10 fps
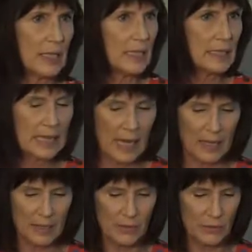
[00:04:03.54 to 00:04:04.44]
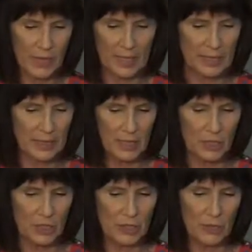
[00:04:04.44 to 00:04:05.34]
any kind of
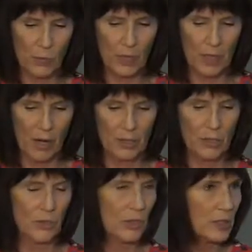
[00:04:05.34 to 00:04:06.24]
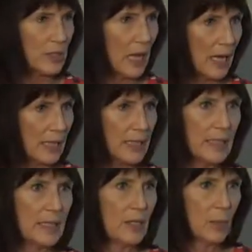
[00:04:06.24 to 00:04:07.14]
recognition of what art could look like,
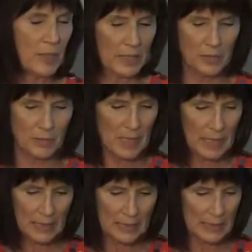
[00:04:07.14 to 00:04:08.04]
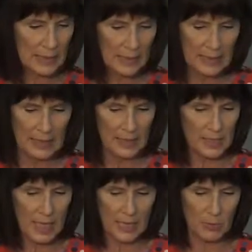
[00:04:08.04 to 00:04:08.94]
what it could mean.
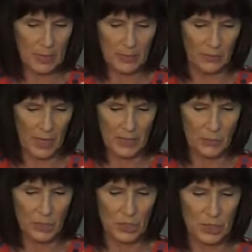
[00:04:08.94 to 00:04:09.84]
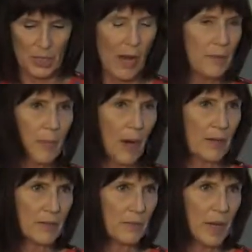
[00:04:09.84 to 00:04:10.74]
This aspect of life was just not
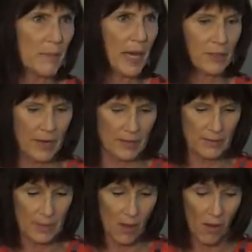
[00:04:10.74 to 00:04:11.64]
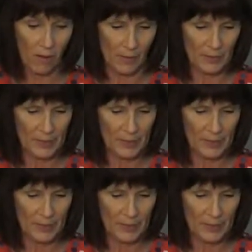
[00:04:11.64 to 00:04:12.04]
part of my background at all.